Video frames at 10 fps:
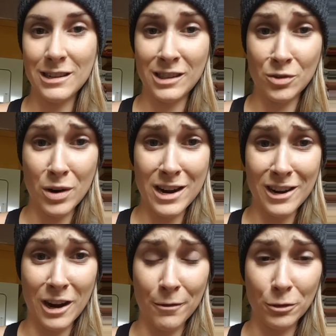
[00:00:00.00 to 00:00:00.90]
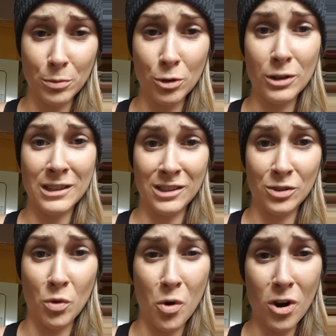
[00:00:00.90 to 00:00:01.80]
It's quite uncomfortable. It's
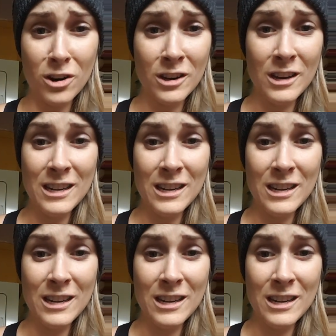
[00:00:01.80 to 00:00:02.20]
sore.